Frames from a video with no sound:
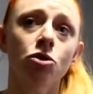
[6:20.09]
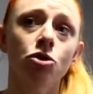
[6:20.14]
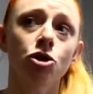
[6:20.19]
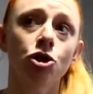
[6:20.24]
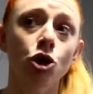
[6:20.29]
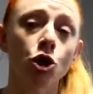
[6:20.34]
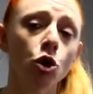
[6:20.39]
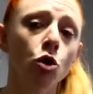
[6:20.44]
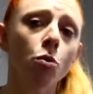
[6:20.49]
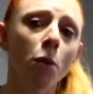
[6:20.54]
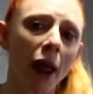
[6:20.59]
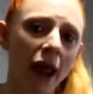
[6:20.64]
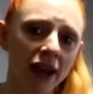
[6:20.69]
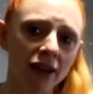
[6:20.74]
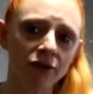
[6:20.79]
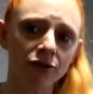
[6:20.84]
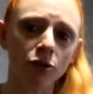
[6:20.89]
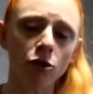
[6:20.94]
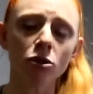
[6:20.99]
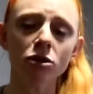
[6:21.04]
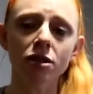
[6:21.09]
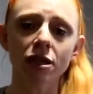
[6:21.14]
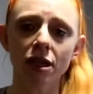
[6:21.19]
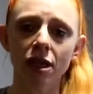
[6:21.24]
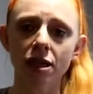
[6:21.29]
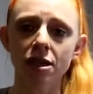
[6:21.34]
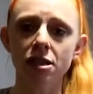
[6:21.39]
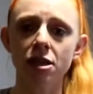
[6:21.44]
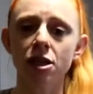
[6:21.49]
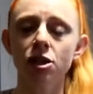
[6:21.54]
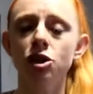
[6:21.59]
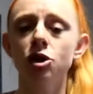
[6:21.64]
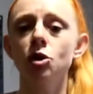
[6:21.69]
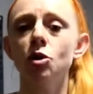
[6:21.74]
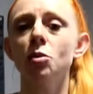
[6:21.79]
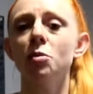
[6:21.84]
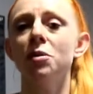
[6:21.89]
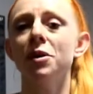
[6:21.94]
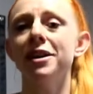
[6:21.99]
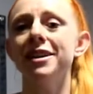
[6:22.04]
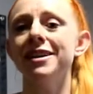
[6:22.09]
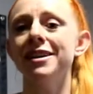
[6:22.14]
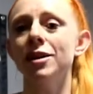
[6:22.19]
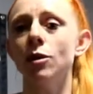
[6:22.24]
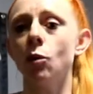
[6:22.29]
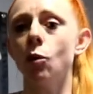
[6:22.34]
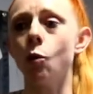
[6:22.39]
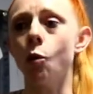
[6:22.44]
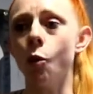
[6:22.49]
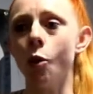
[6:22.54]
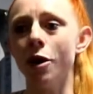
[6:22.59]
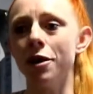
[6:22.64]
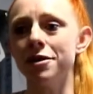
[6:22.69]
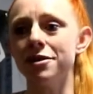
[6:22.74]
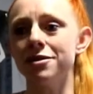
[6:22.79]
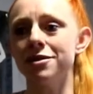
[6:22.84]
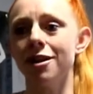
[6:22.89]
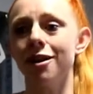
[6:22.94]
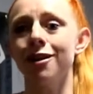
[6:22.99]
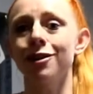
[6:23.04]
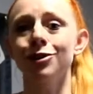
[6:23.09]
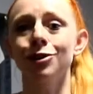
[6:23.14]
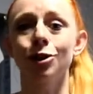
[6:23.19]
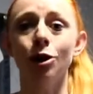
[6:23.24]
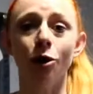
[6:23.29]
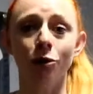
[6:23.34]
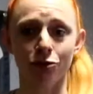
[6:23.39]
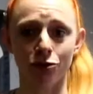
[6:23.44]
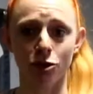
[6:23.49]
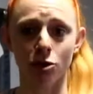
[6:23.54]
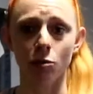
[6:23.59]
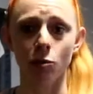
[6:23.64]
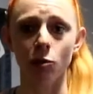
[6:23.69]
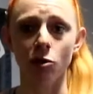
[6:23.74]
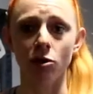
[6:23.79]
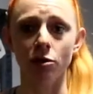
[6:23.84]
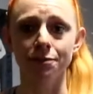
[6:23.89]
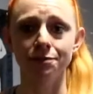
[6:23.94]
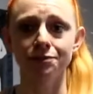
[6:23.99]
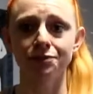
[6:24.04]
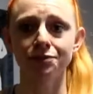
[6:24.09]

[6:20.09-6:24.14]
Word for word: too painful to continue, but it was uncomfortable.